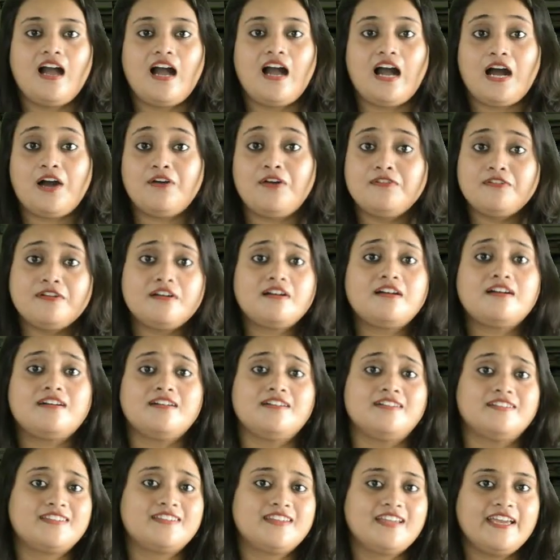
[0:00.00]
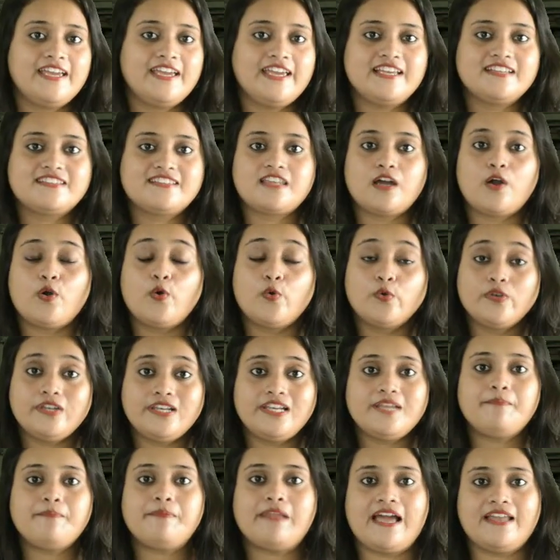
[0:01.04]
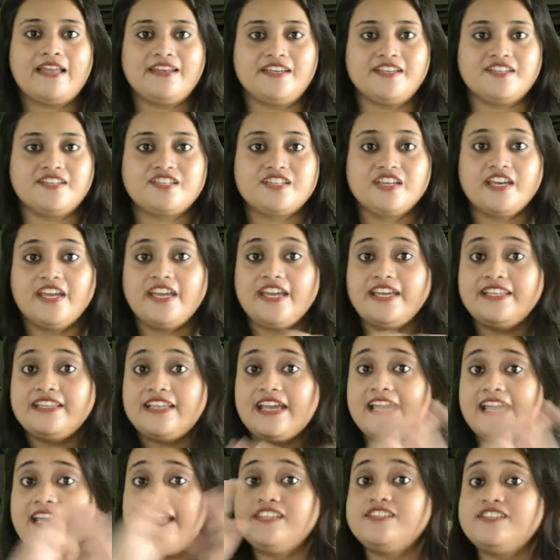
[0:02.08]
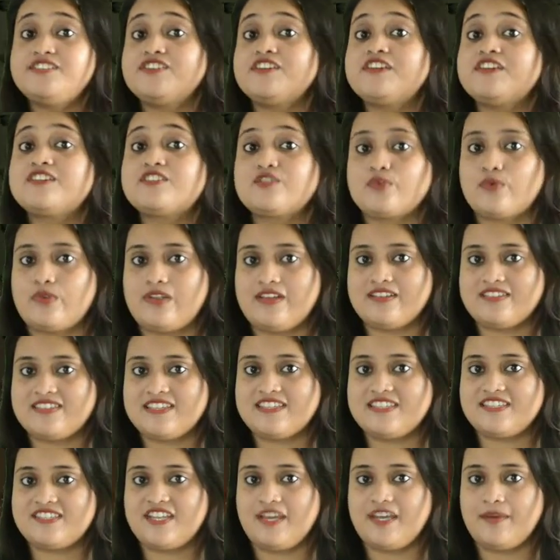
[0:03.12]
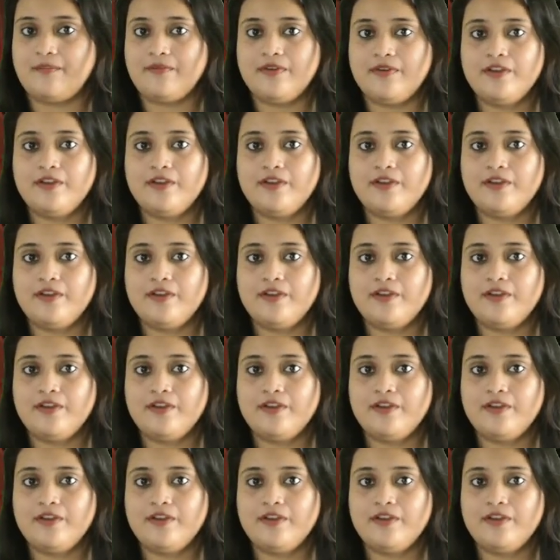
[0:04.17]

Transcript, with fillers: Our Earth is the only planet in the entire solar system